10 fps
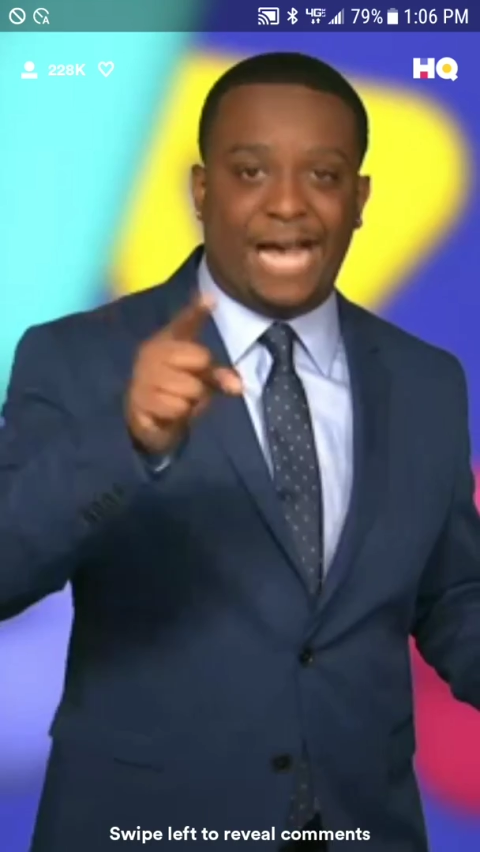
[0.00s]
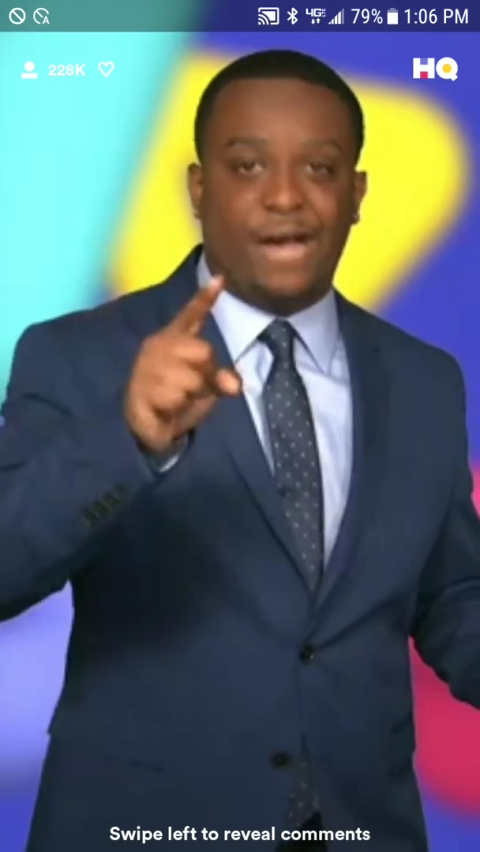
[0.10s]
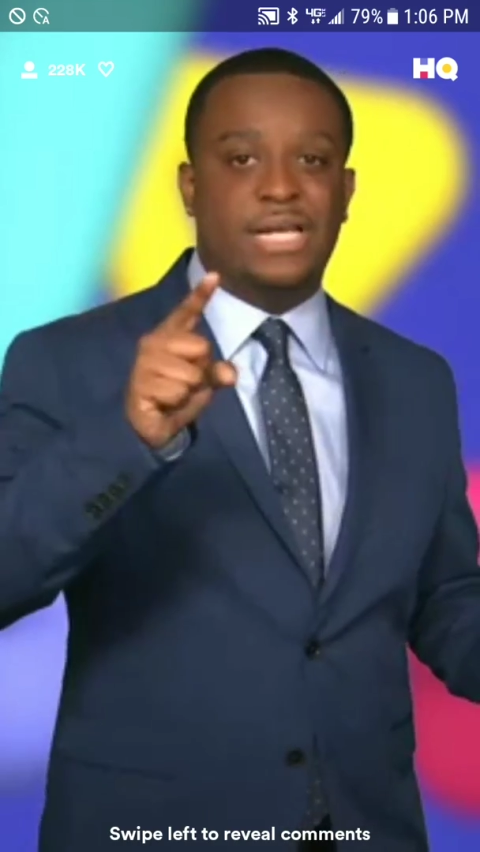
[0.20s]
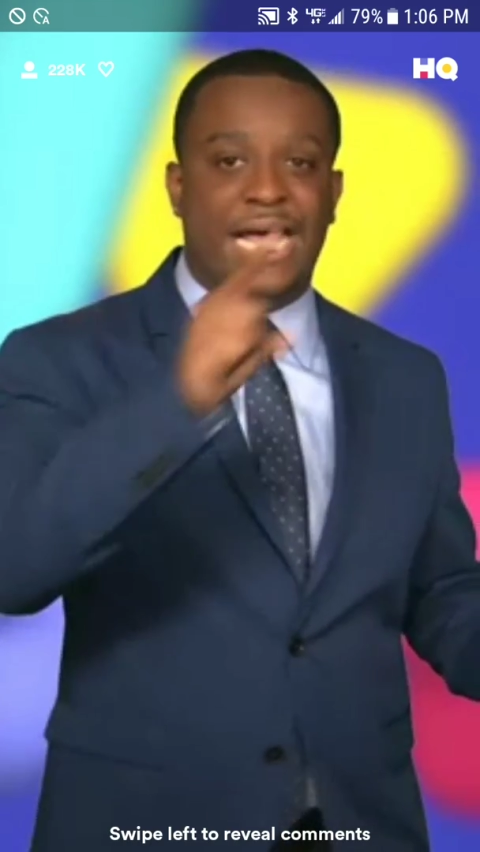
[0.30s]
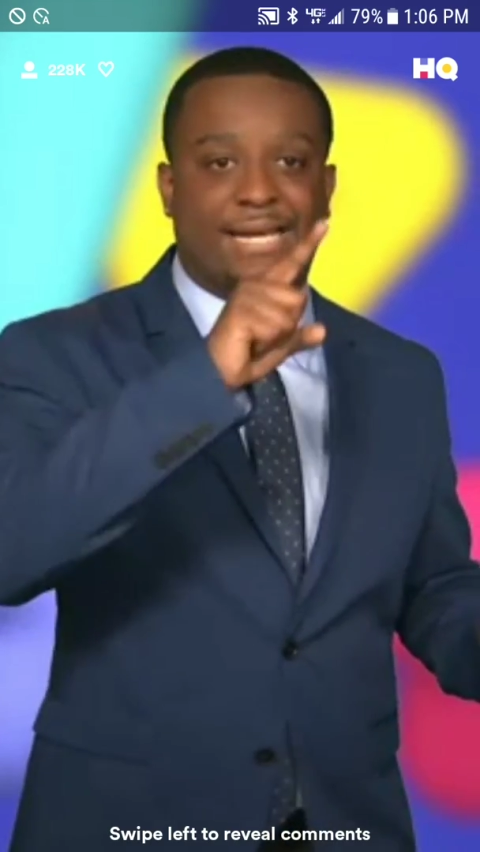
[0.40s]
I'm not
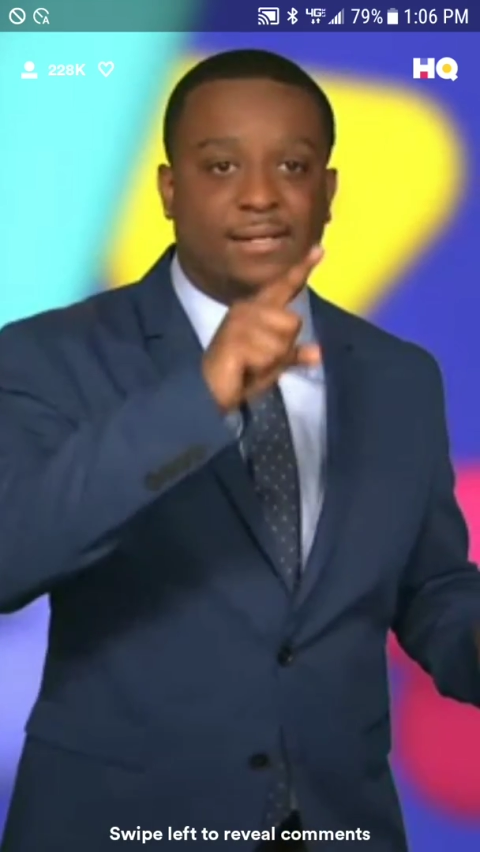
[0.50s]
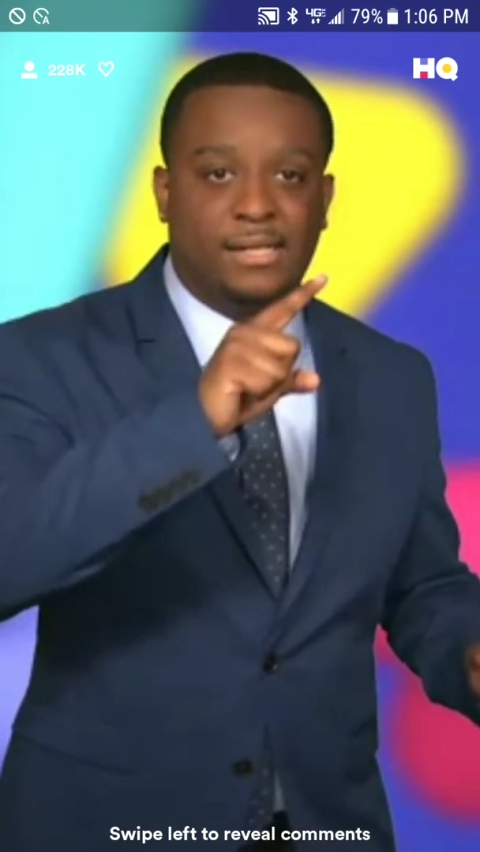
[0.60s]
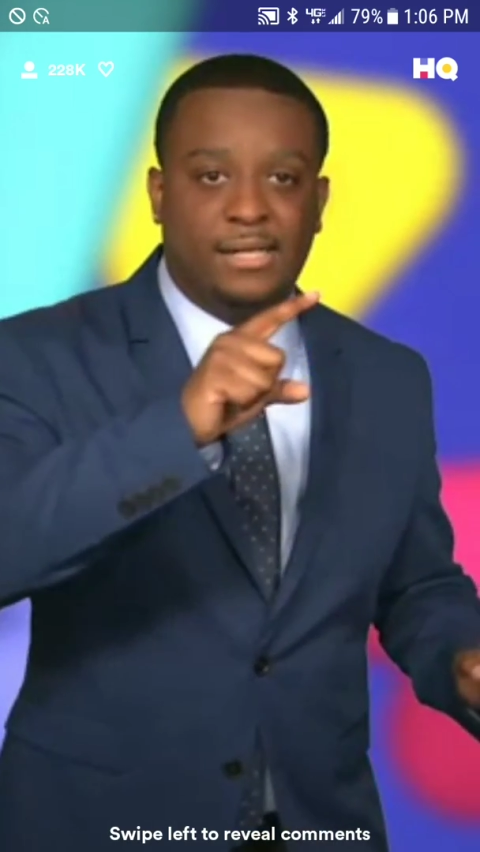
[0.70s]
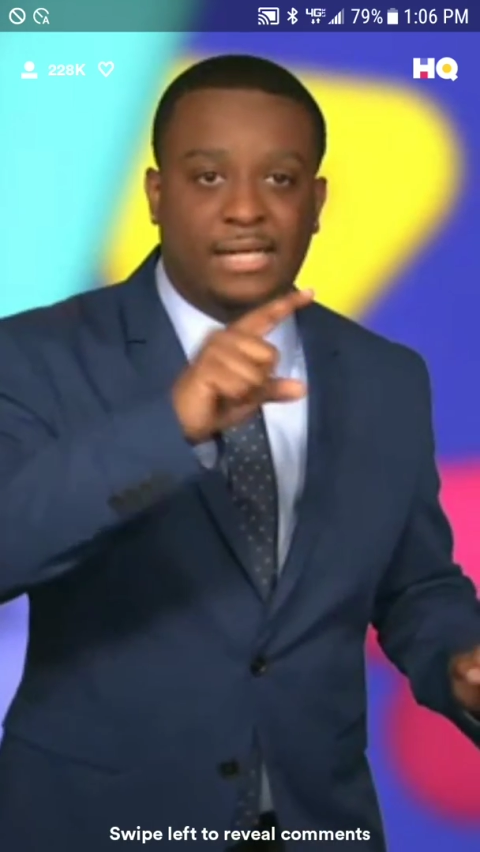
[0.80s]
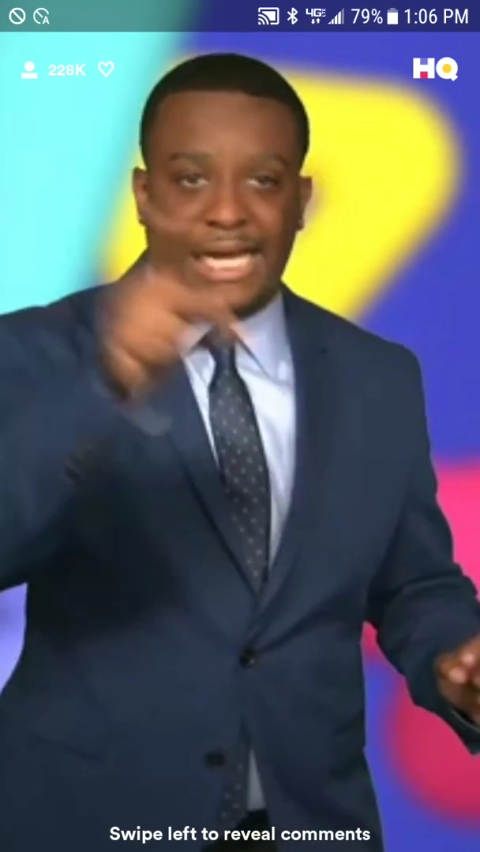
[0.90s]
counting
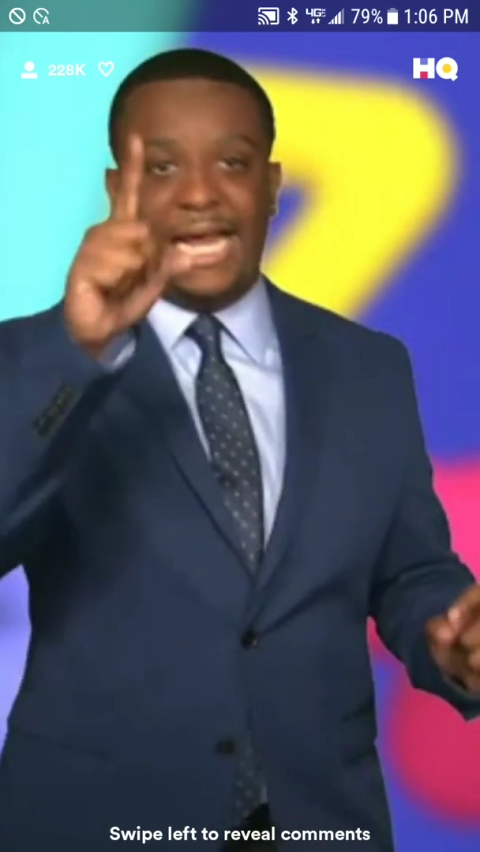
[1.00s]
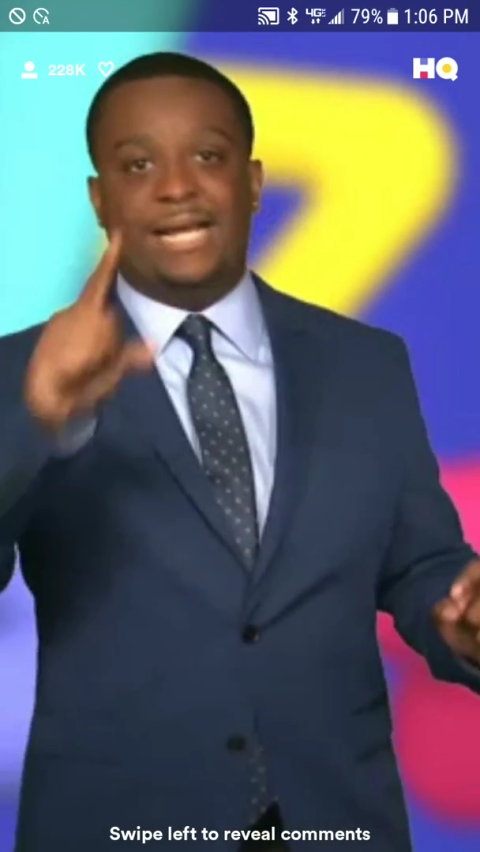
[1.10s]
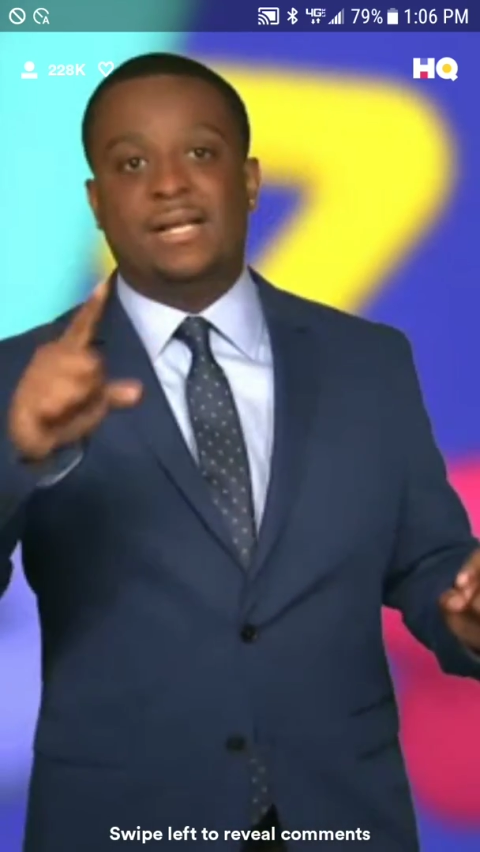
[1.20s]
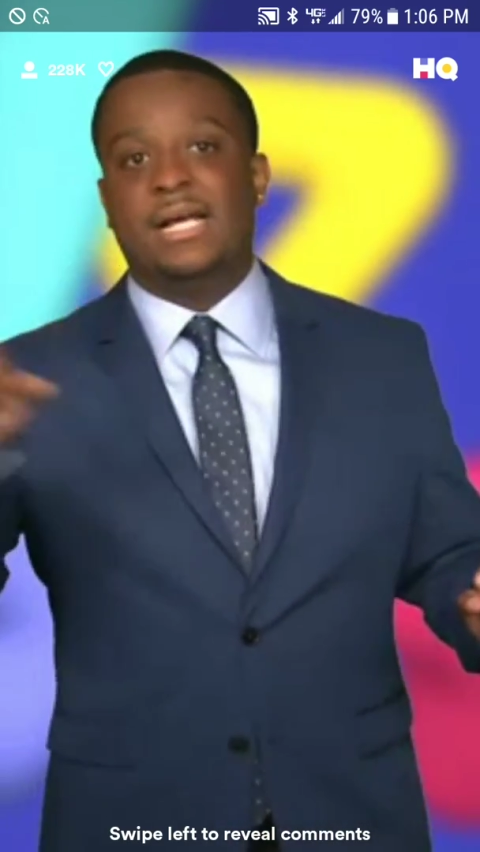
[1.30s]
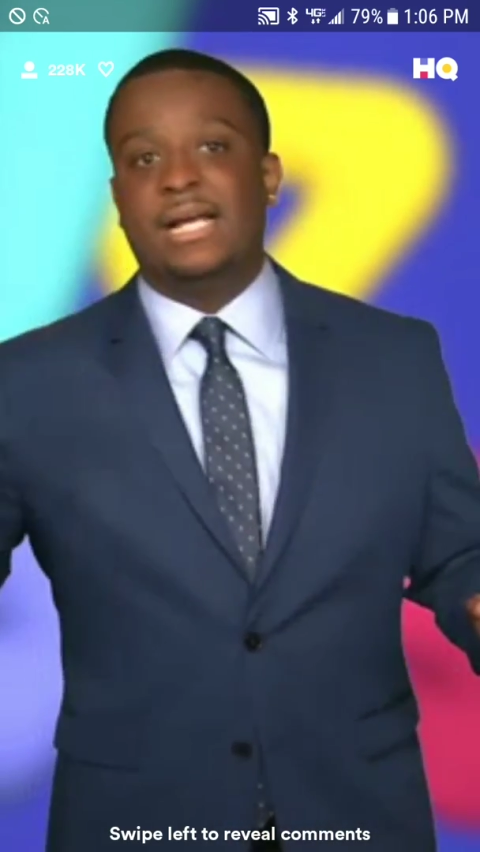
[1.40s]
that.
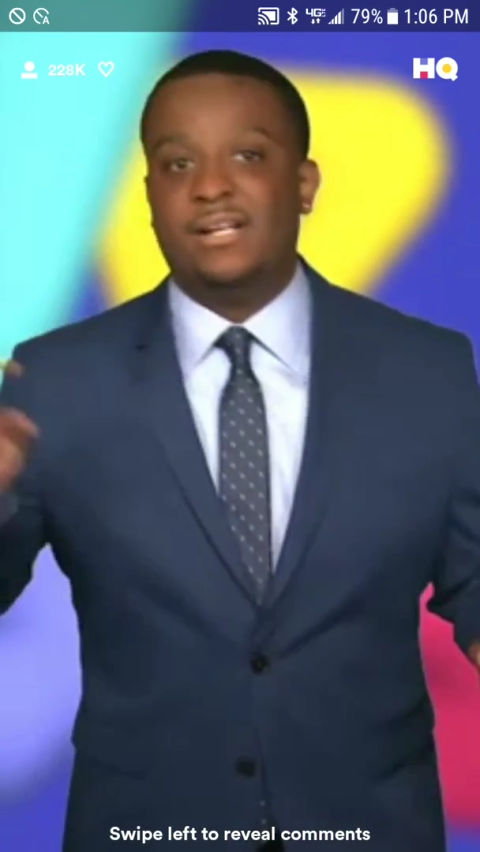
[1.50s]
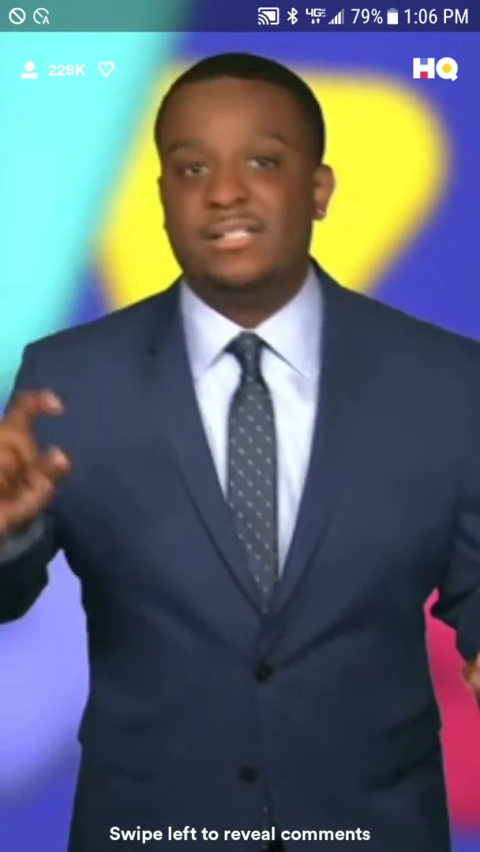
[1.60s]
And